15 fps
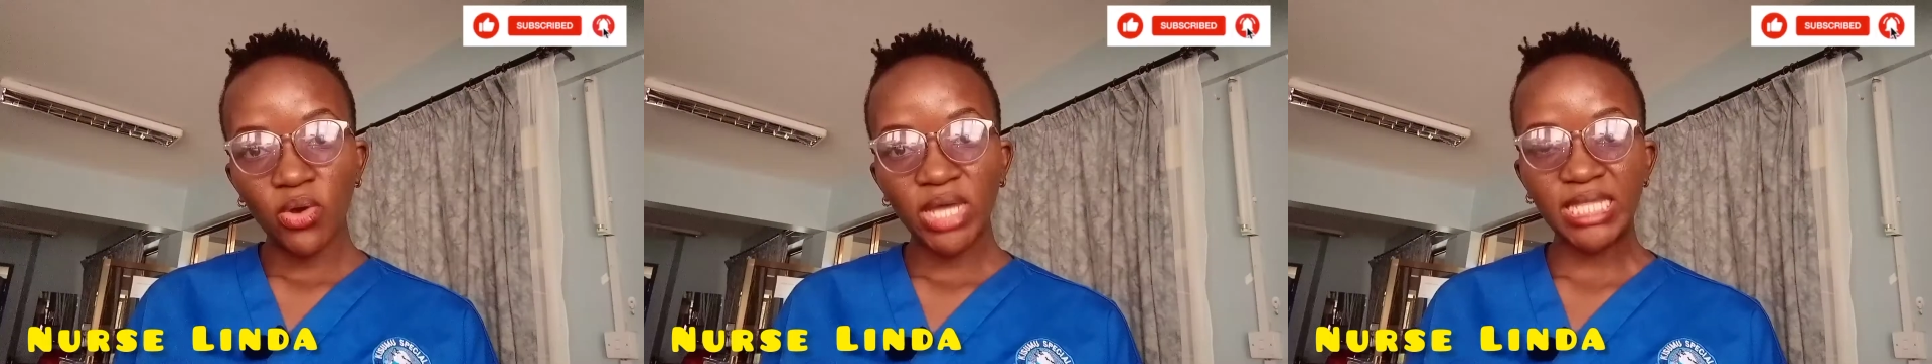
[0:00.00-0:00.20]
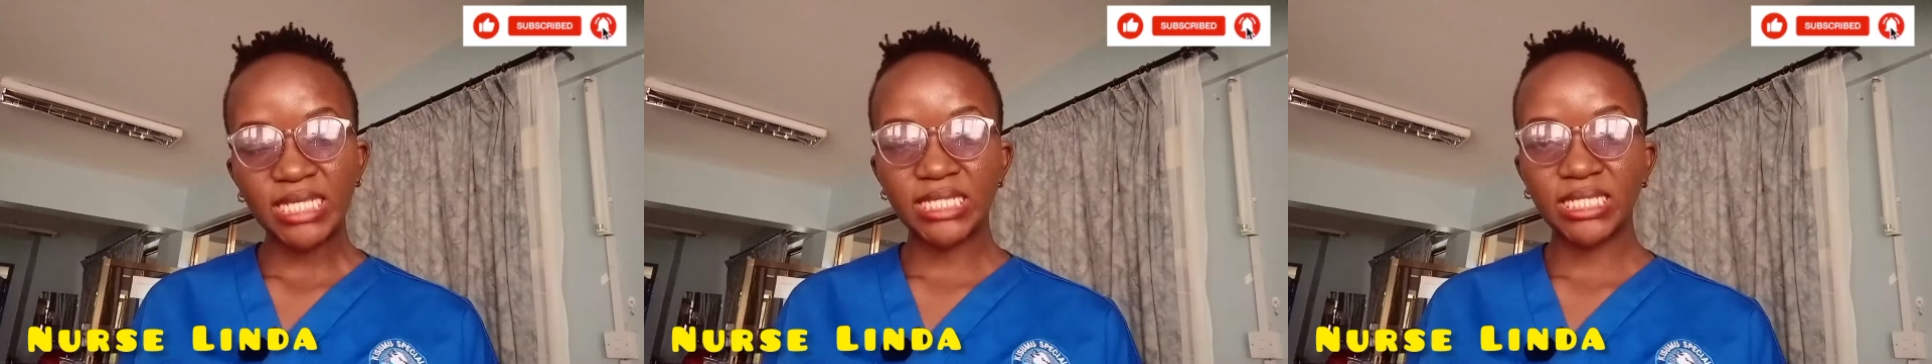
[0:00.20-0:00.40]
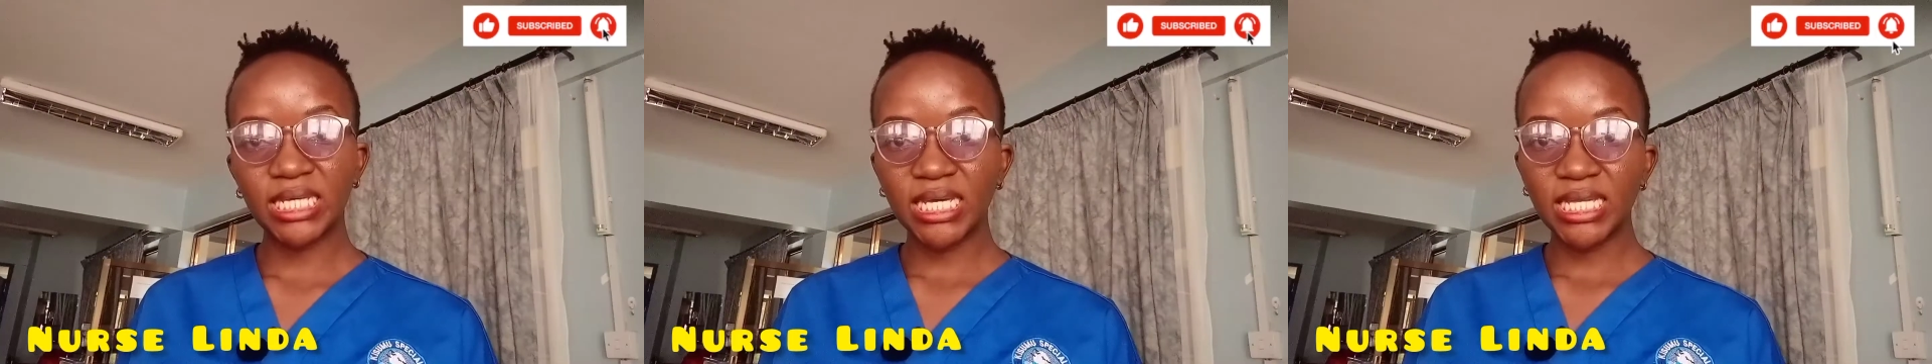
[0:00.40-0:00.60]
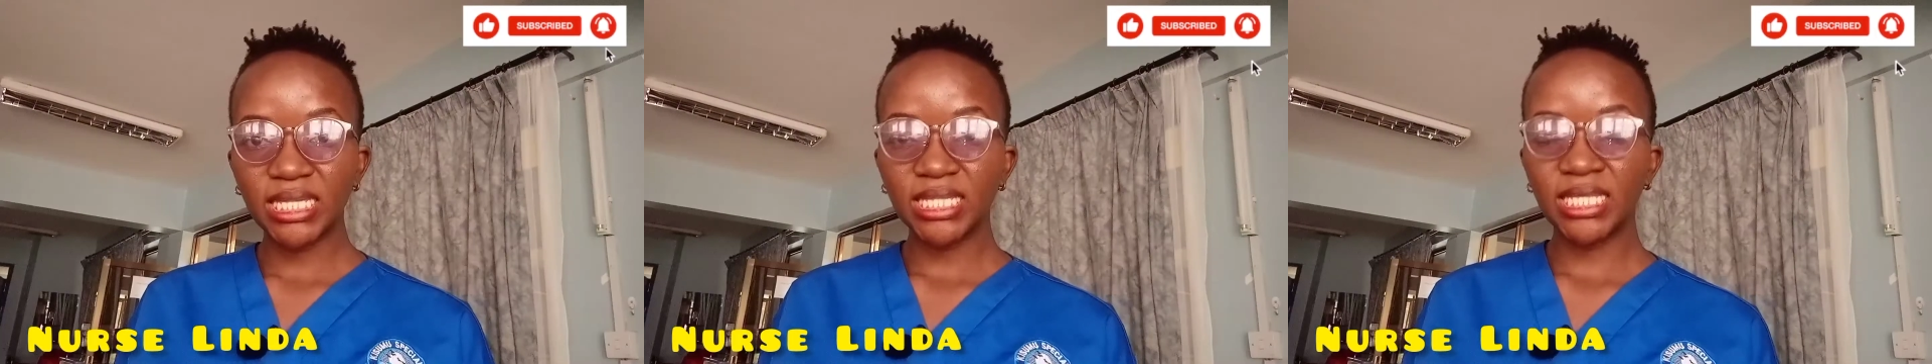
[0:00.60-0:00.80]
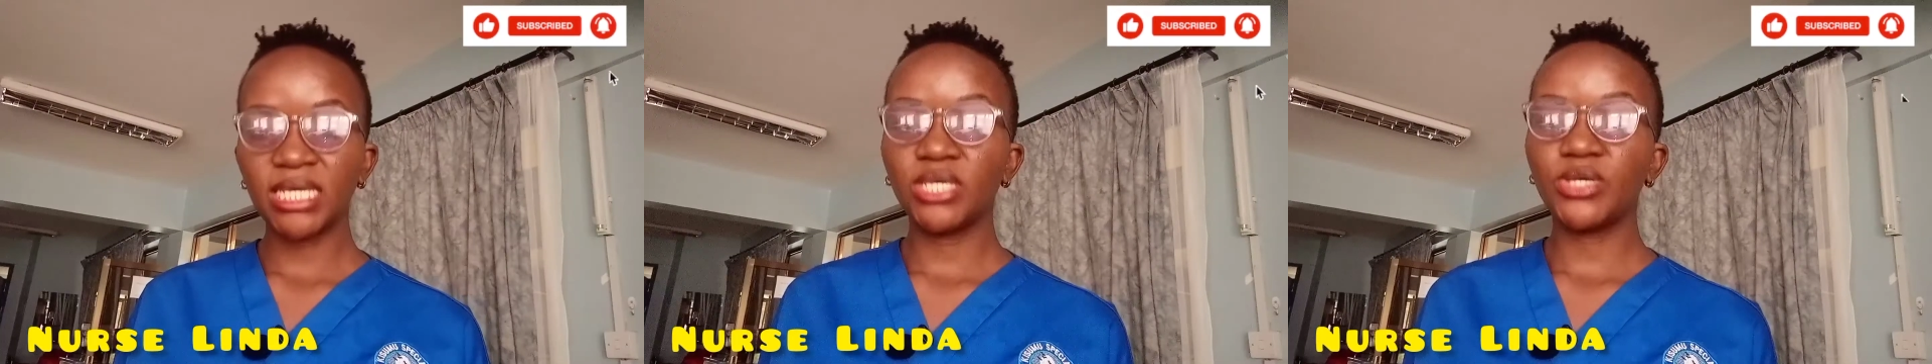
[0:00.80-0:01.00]
the second
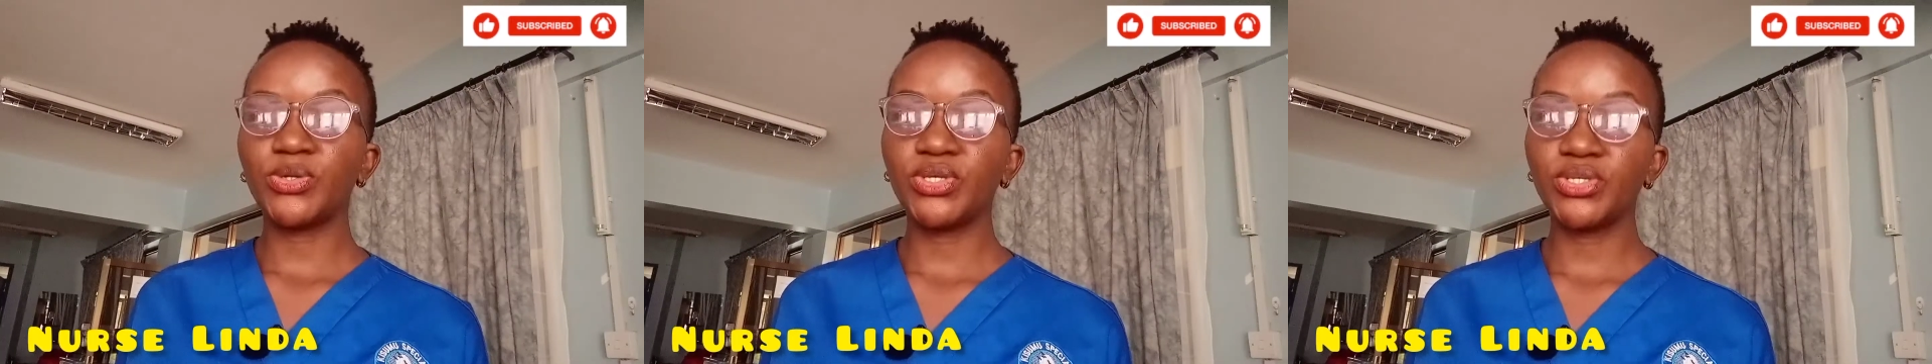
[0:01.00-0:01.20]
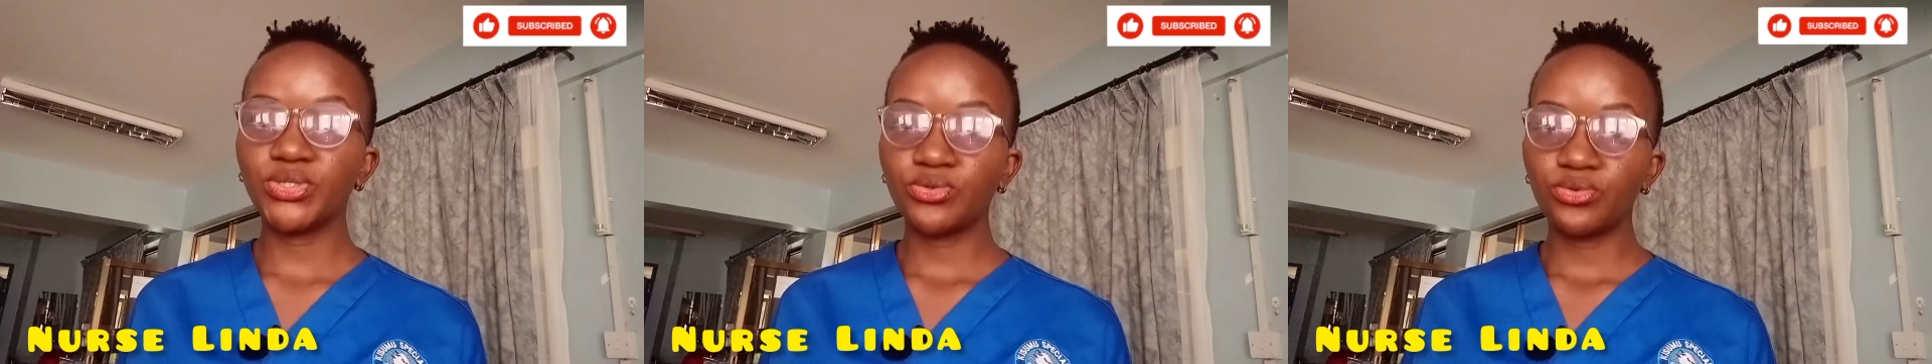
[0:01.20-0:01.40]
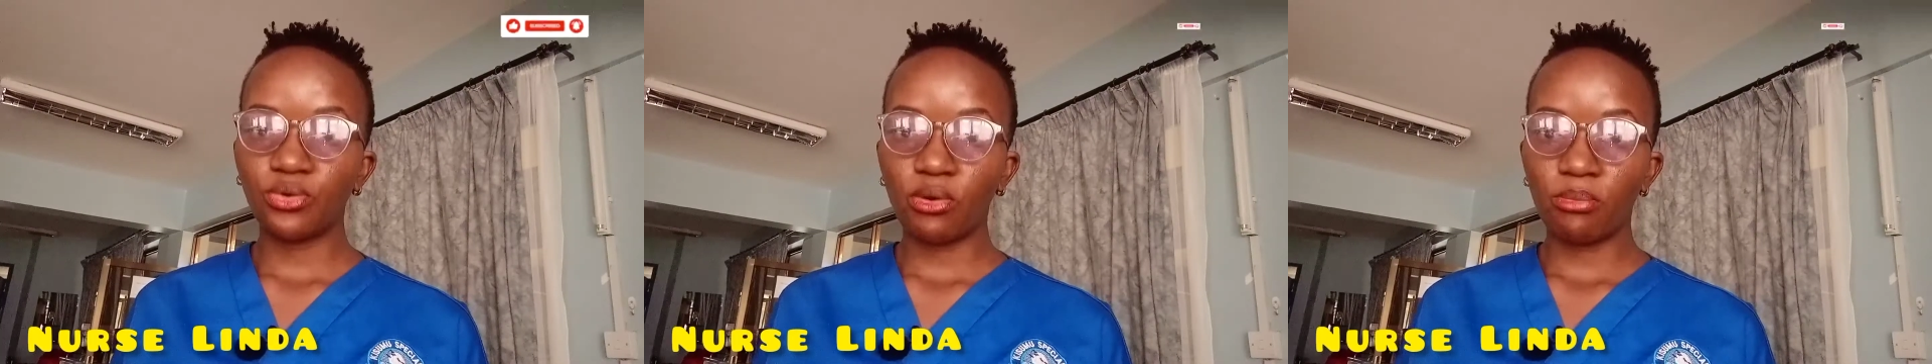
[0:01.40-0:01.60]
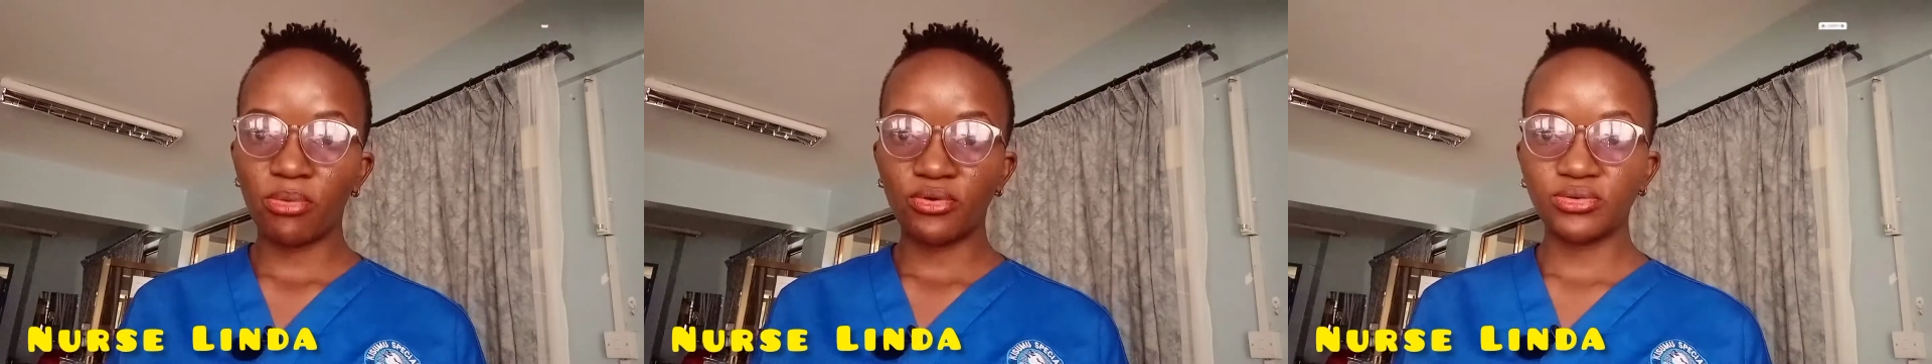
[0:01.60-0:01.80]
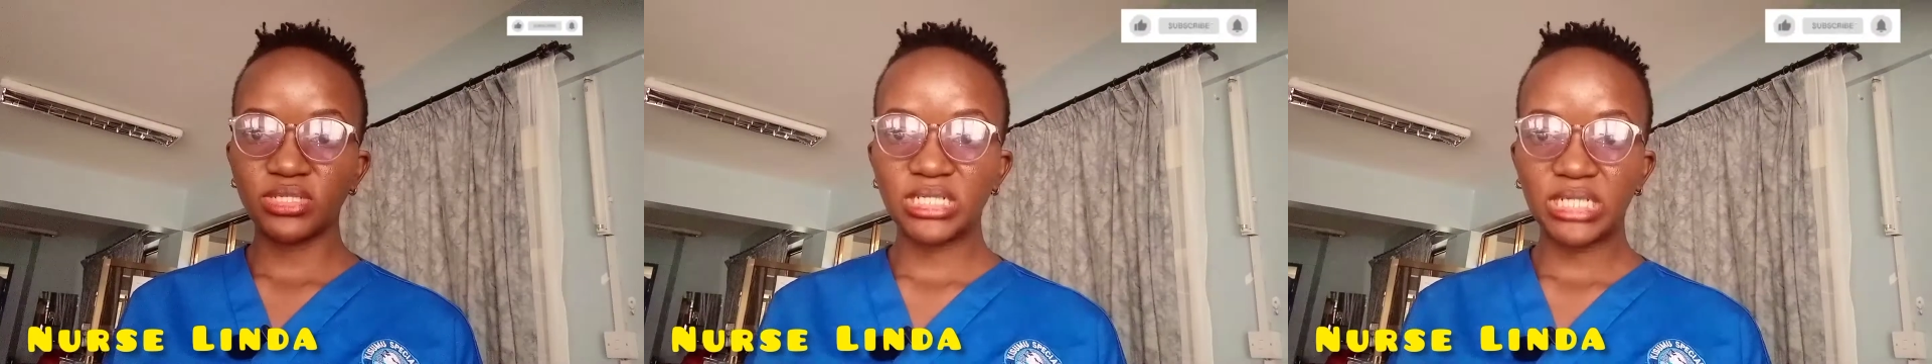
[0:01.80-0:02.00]
thing you need to know
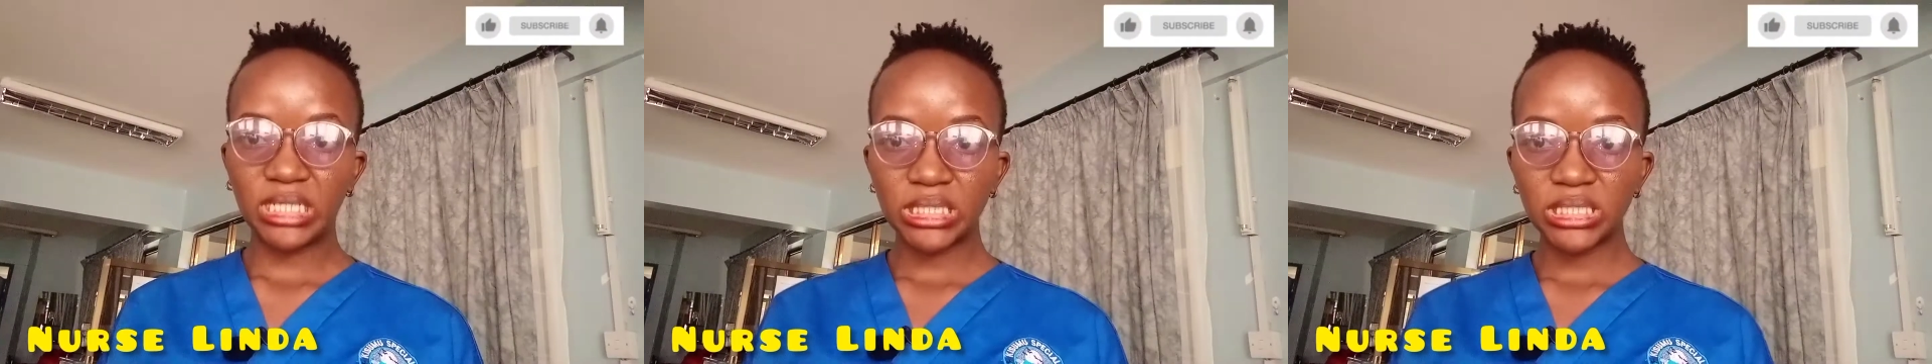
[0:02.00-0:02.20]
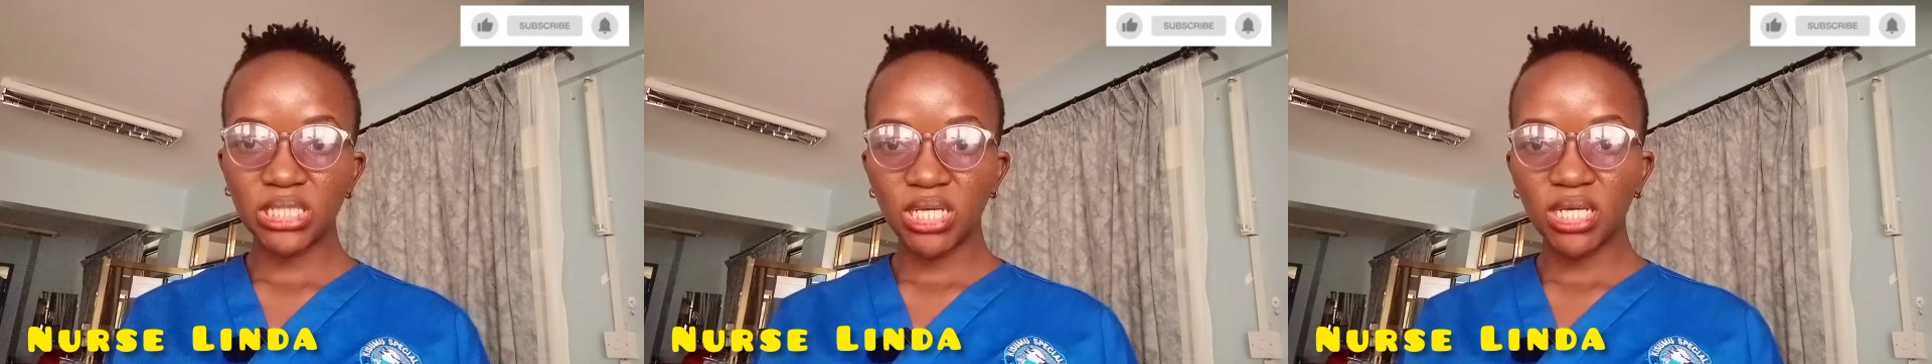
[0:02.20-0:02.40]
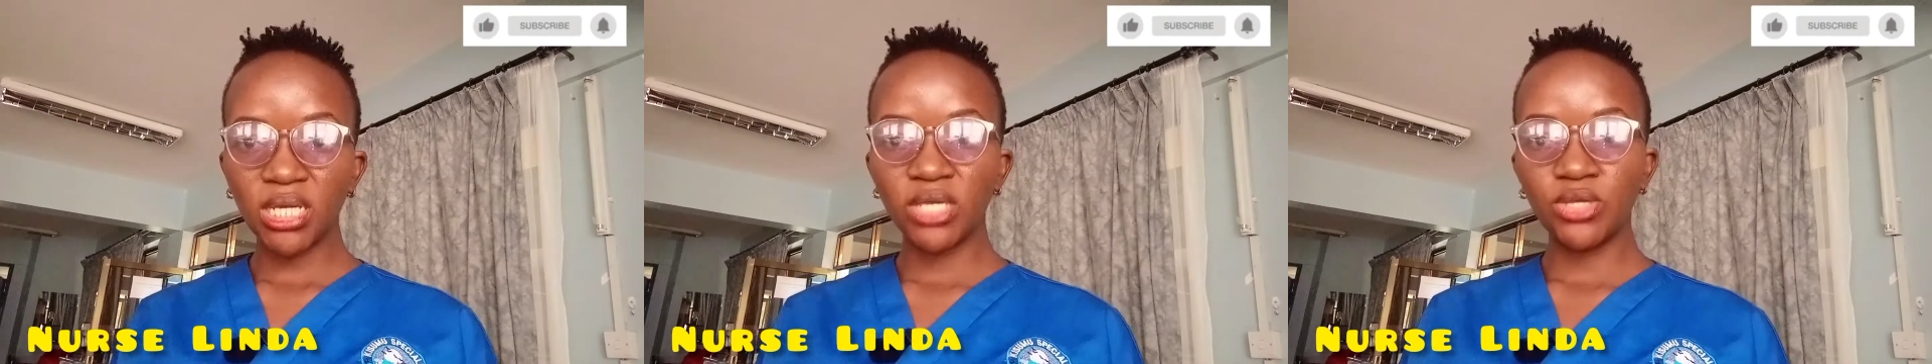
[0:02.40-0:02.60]
about nursing,